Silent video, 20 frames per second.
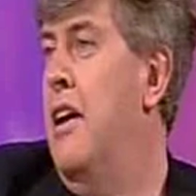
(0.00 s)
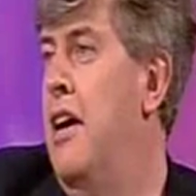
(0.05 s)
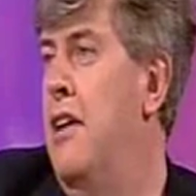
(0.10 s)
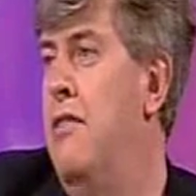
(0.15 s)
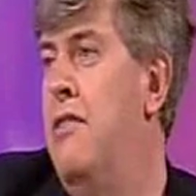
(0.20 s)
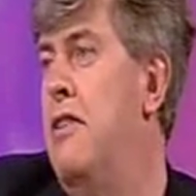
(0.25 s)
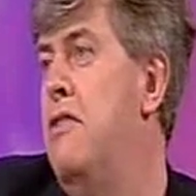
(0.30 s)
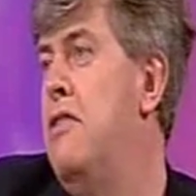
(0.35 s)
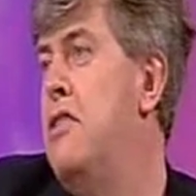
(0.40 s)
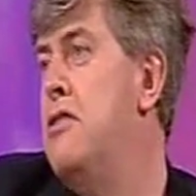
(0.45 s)

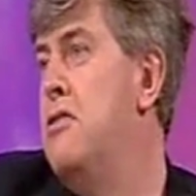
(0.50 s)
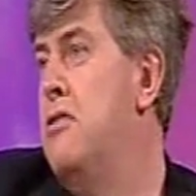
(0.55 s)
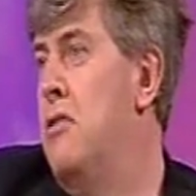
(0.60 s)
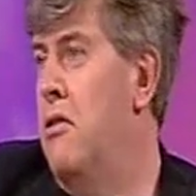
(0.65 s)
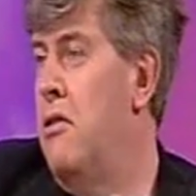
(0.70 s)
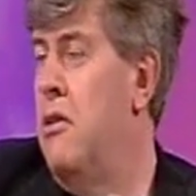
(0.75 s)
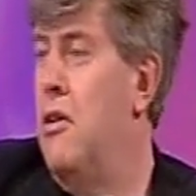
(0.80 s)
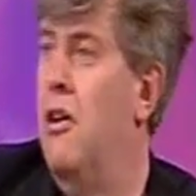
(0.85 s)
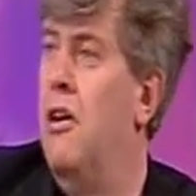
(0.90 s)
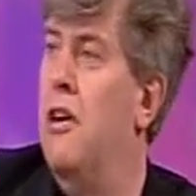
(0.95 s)
even if it's
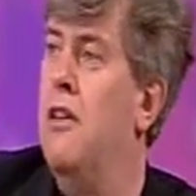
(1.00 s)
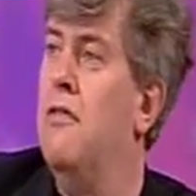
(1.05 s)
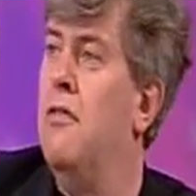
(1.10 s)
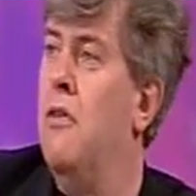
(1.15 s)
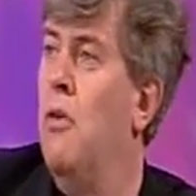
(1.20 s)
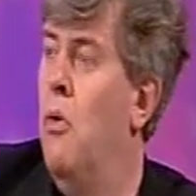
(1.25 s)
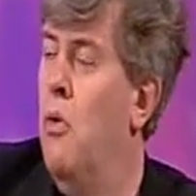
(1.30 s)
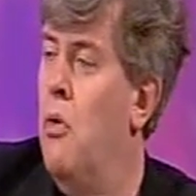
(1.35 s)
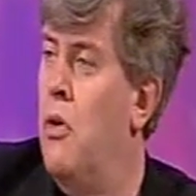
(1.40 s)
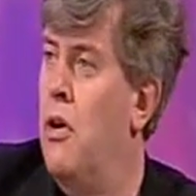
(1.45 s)
not kind of
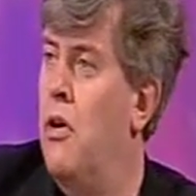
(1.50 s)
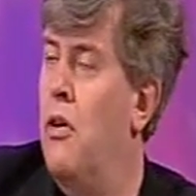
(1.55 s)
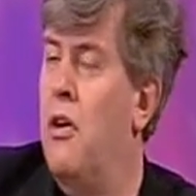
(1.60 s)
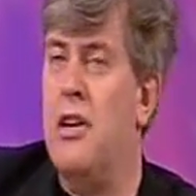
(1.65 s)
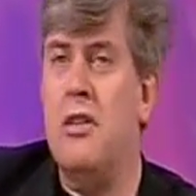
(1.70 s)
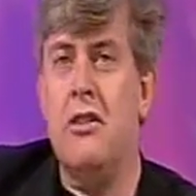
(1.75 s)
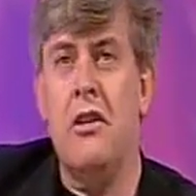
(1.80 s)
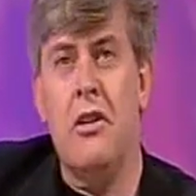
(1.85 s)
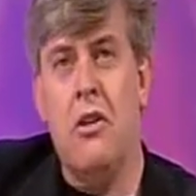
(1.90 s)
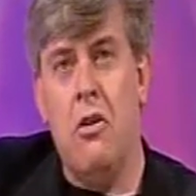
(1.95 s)

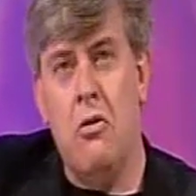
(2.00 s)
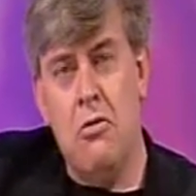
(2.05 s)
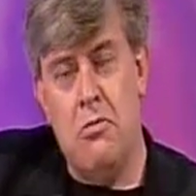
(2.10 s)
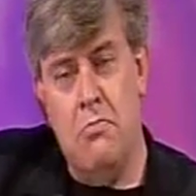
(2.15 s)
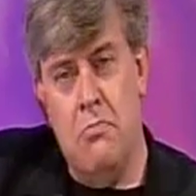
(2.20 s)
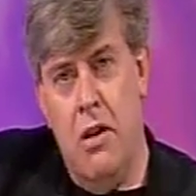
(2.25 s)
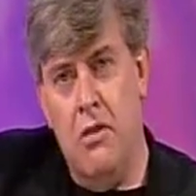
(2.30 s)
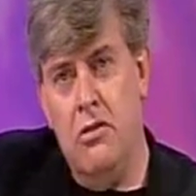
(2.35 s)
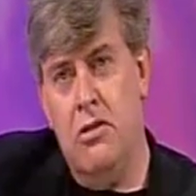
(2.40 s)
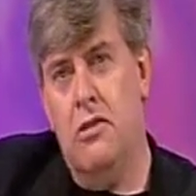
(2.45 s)
organised. And of
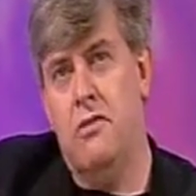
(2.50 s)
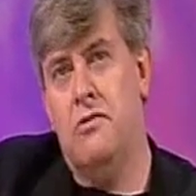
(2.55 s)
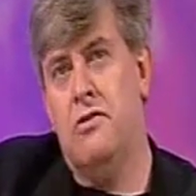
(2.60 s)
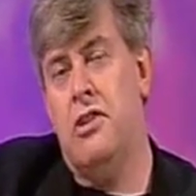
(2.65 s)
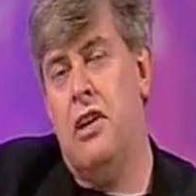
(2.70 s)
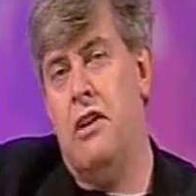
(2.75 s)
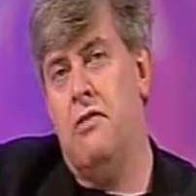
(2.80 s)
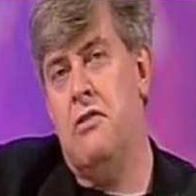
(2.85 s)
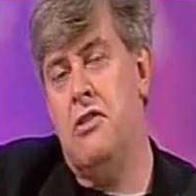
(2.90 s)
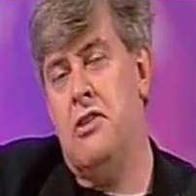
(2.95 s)
course, most of the
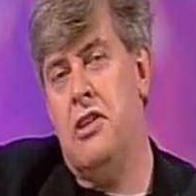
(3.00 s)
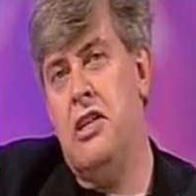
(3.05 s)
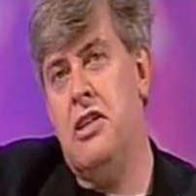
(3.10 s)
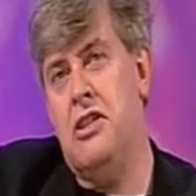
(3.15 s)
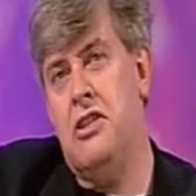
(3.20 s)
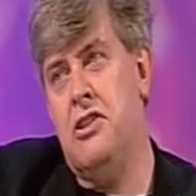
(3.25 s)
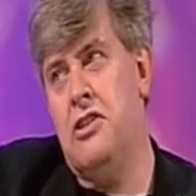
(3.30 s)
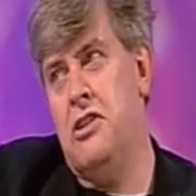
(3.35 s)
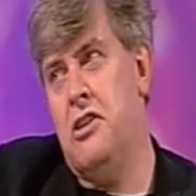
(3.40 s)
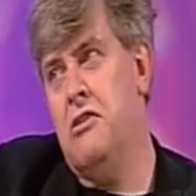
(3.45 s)
stuff that
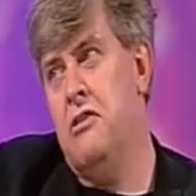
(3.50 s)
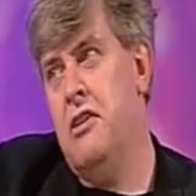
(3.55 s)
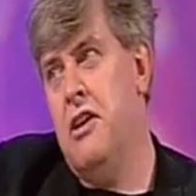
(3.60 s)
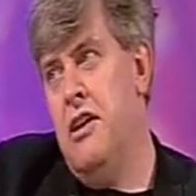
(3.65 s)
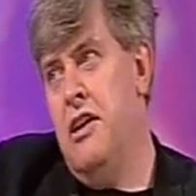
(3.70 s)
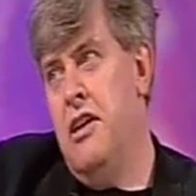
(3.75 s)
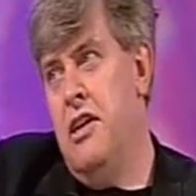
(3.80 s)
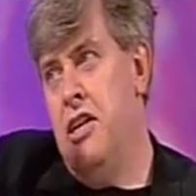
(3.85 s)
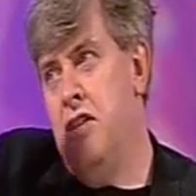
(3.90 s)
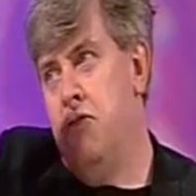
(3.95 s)
teachers do
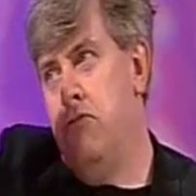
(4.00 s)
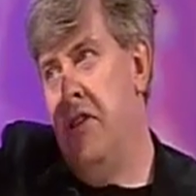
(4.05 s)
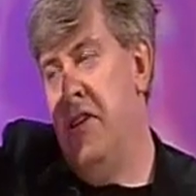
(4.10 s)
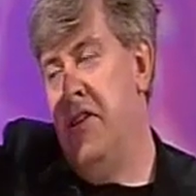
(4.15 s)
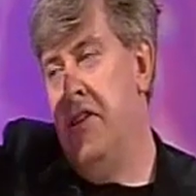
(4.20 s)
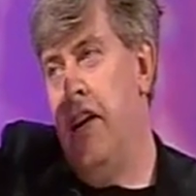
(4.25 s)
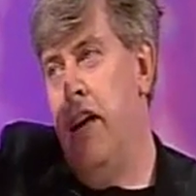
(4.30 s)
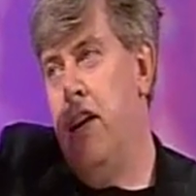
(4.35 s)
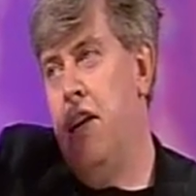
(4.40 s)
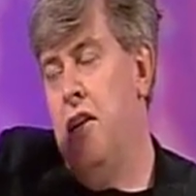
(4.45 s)
is
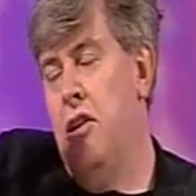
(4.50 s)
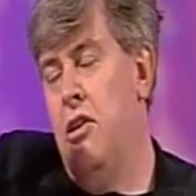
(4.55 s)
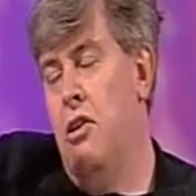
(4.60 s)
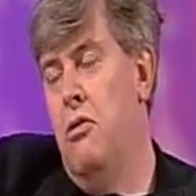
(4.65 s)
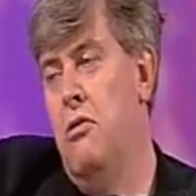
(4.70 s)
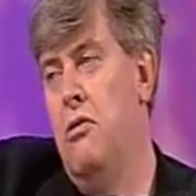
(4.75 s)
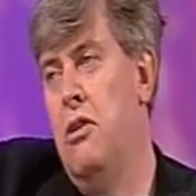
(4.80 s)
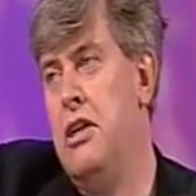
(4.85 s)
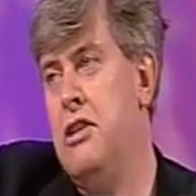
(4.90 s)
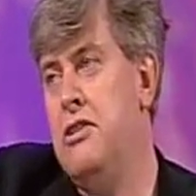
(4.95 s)
written down in
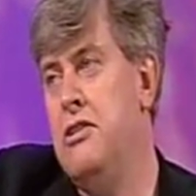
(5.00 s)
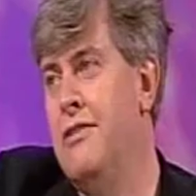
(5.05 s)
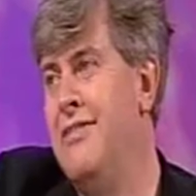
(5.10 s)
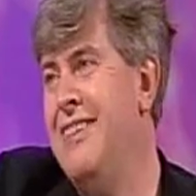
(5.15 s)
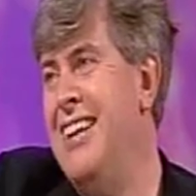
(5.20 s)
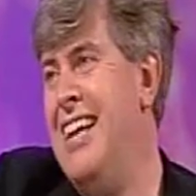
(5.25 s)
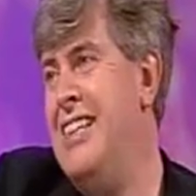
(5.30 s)
long lists of